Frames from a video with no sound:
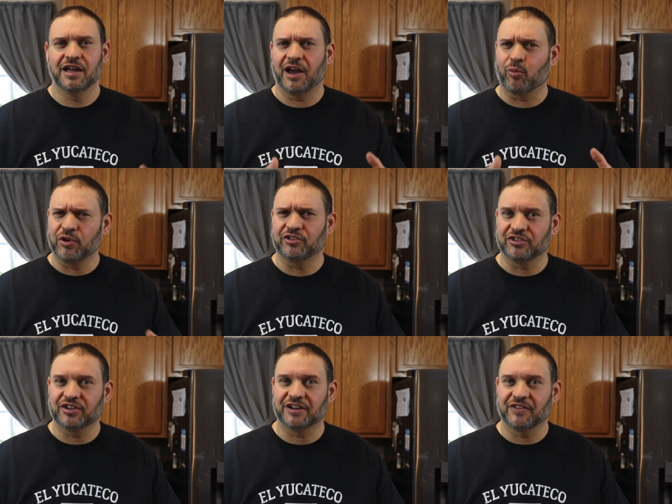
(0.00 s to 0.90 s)
and we're
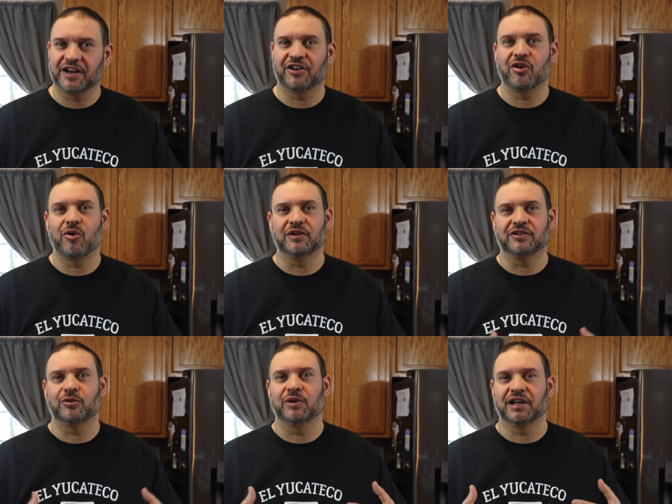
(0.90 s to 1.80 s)
just gonna let it go
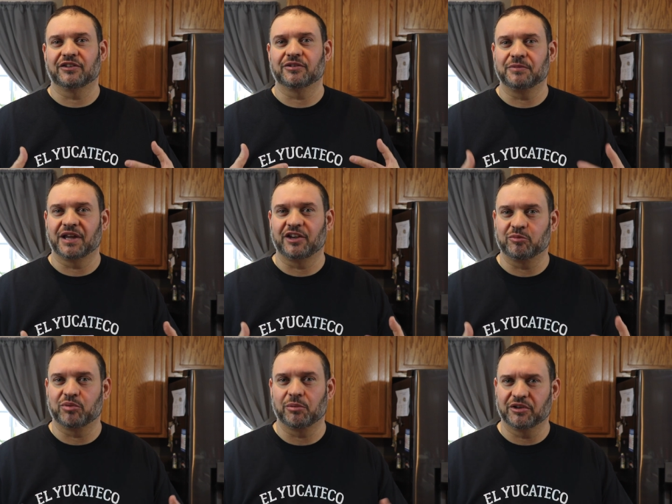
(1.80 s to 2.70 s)
until we get some nice
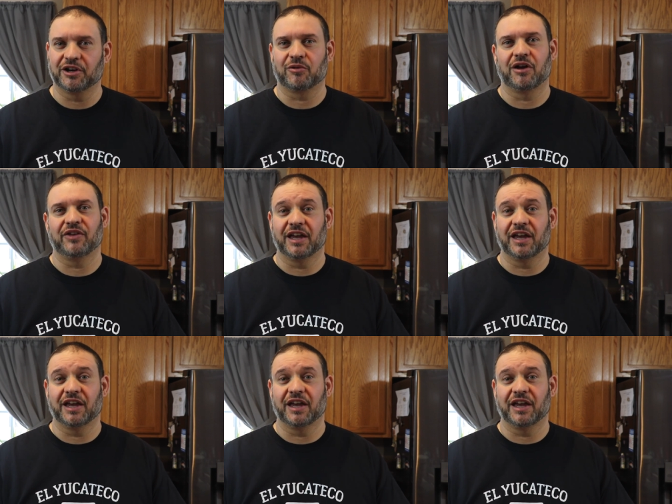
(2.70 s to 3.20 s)
bubbling around the